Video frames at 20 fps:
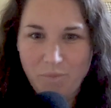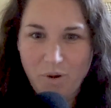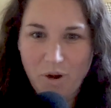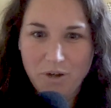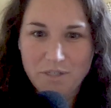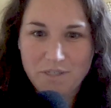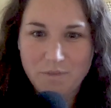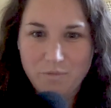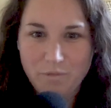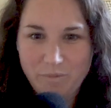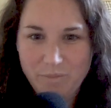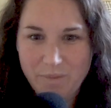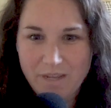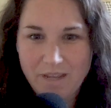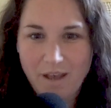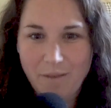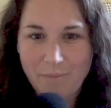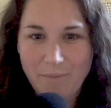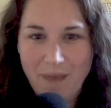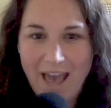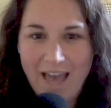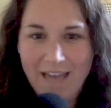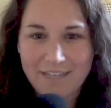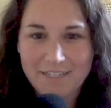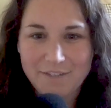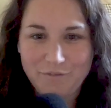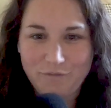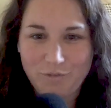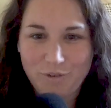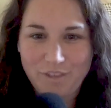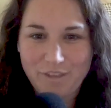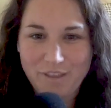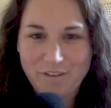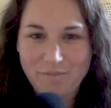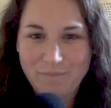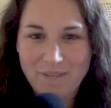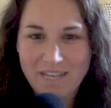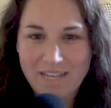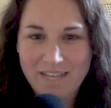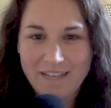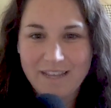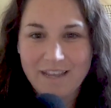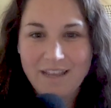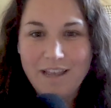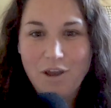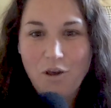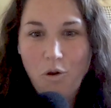parts would become active within me